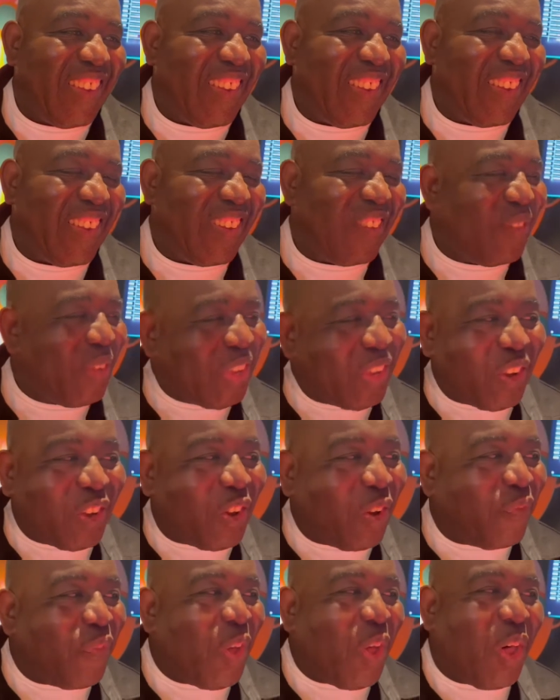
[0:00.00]
We
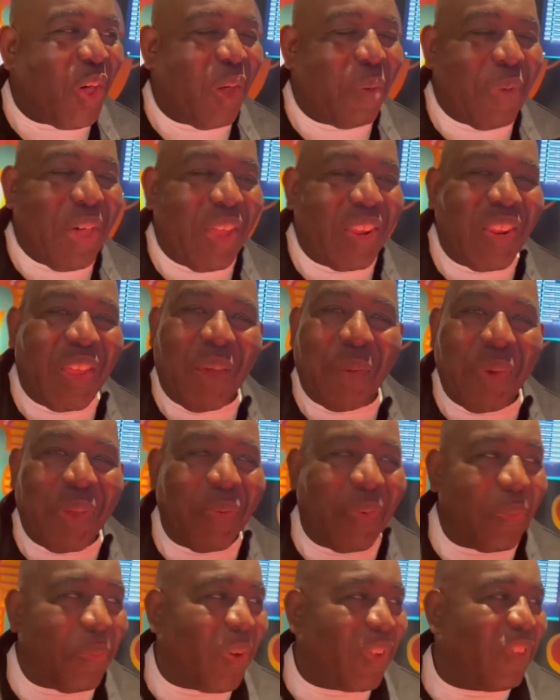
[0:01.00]
could convert her, man. Yeah, I
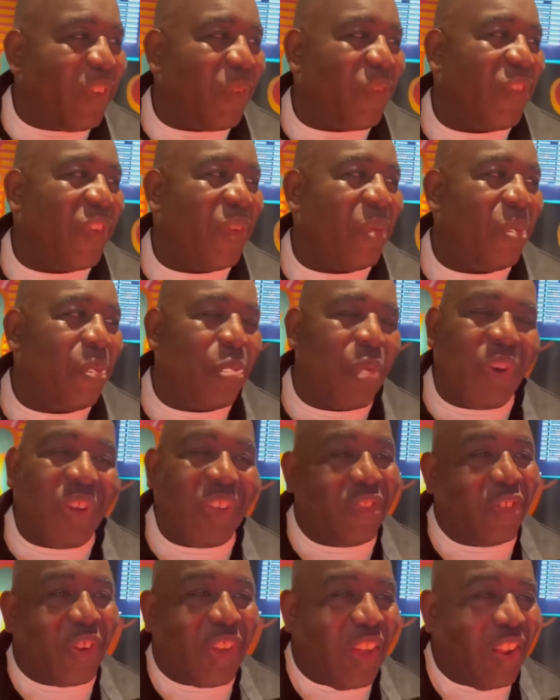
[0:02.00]
mean, by the time she bring
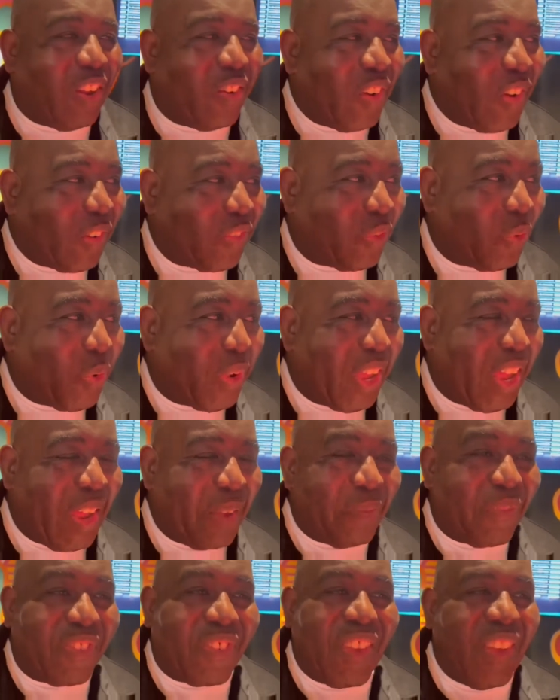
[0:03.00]
her to a couple of Arsenal
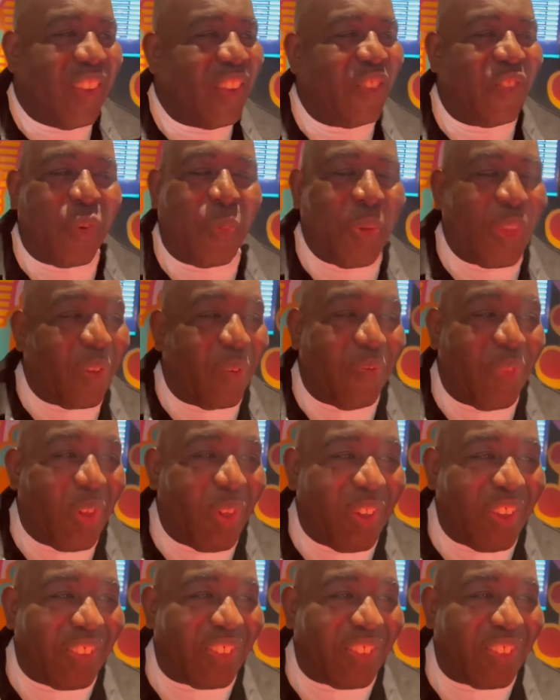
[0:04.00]
games, she'll be converted.